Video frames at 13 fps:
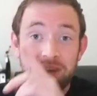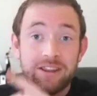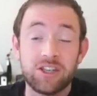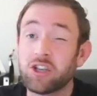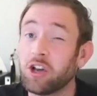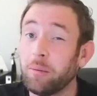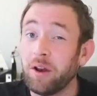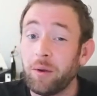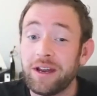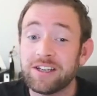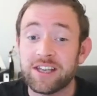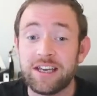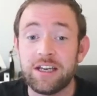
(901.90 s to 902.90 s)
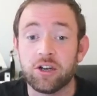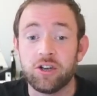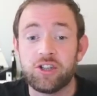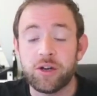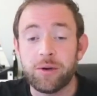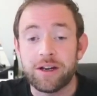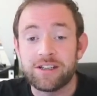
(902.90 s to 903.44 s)
there's a couple of ways that he could
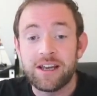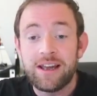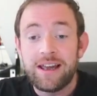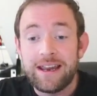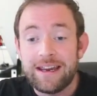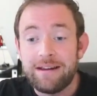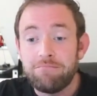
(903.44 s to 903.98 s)
do it. He